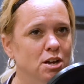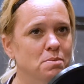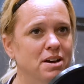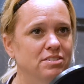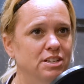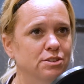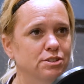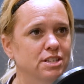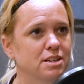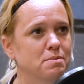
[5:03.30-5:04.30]
about in day
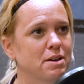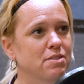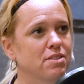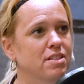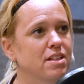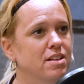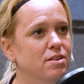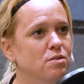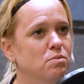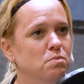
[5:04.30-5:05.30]
13 about
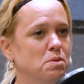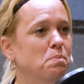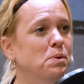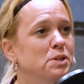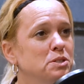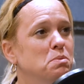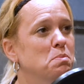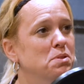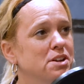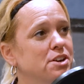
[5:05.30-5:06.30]
the principal
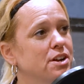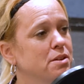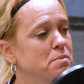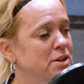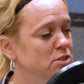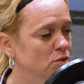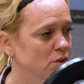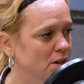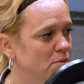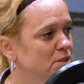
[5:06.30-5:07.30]
player in my
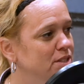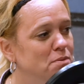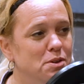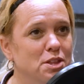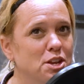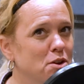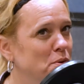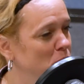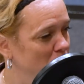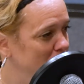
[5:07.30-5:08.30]
story was someone that no
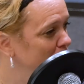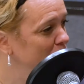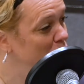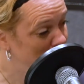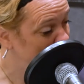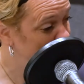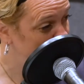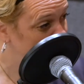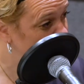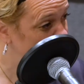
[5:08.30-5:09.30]
one would have suspected
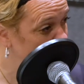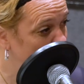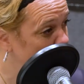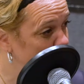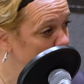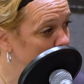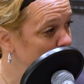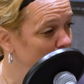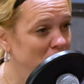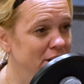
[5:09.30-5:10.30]
was going to be a principal
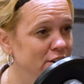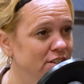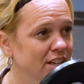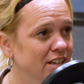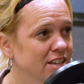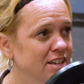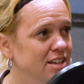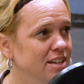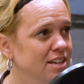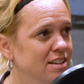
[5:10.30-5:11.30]
player, like
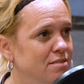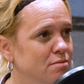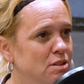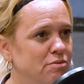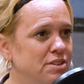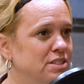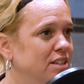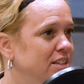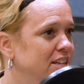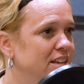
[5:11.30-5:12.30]

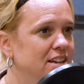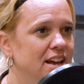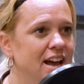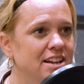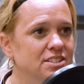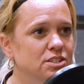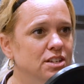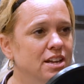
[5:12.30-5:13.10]
physically. And